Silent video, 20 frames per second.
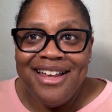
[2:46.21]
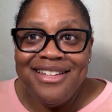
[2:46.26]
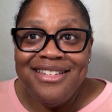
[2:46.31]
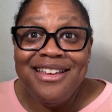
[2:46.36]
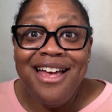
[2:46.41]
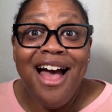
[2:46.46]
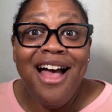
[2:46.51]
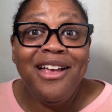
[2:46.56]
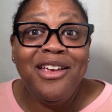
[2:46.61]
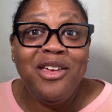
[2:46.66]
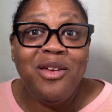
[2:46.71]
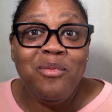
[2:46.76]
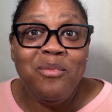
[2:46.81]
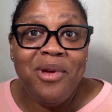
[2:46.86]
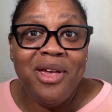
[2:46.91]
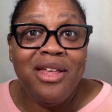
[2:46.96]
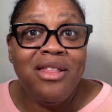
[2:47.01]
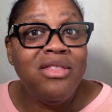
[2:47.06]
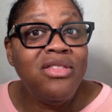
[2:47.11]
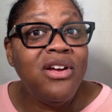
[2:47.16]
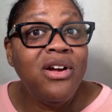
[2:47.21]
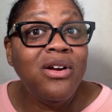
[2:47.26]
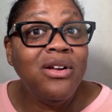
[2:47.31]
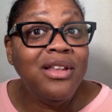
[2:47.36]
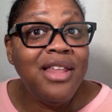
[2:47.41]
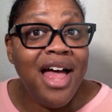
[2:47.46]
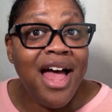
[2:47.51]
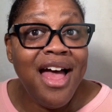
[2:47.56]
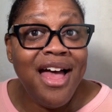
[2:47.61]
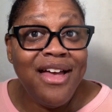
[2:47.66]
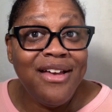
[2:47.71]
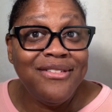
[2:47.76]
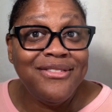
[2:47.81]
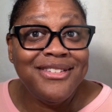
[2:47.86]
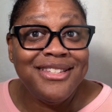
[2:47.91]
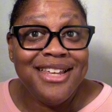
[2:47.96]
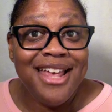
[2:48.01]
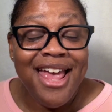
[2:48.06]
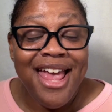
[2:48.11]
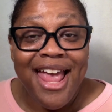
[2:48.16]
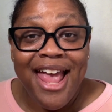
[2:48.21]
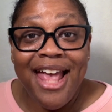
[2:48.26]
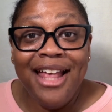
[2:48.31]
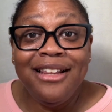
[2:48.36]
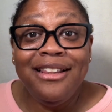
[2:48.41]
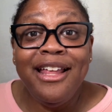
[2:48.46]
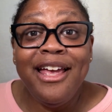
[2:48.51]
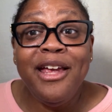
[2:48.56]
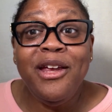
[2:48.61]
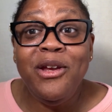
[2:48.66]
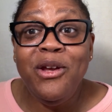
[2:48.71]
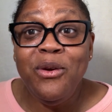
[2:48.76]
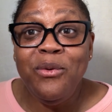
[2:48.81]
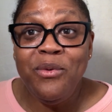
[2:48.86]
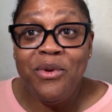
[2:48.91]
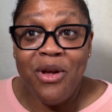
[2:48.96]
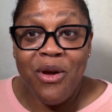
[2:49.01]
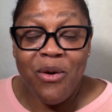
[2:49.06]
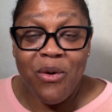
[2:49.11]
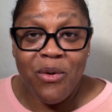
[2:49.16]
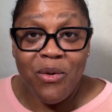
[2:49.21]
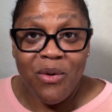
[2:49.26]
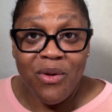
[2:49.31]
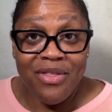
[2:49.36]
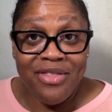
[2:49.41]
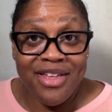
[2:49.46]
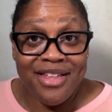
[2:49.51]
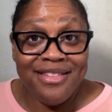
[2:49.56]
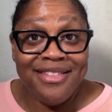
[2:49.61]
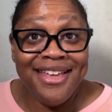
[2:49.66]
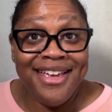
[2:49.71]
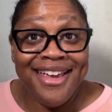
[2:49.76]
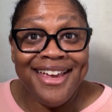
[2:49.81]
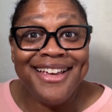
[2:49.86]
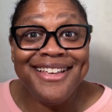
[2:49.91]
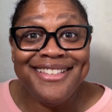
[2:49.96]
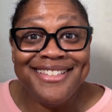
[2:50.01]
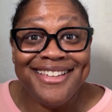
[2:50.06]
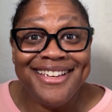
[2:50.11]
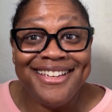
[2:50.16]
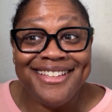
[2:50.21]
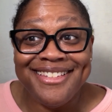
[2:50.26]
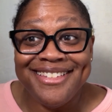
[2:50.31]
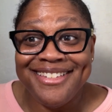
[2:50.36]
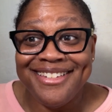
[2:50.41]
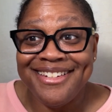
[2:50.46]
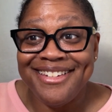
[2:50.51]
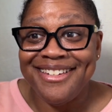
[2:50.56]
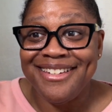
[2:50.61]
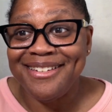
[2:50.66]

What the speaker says: document their lives and let you know that they exist.